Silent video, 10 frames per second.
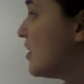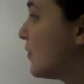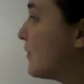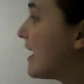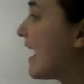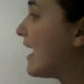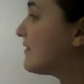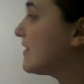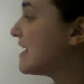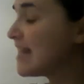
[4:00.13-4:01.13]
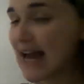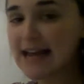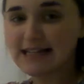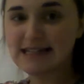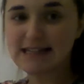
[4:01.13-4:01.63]
We have
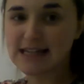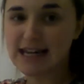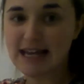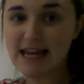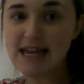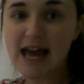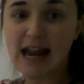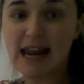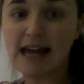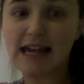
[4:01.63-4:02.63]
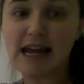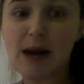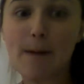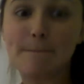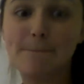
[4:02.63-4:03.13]
est, like
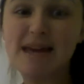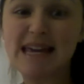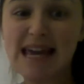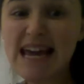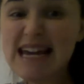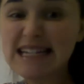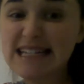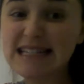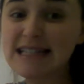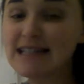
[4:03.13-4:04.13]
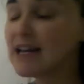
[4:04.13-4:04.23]
in biggest.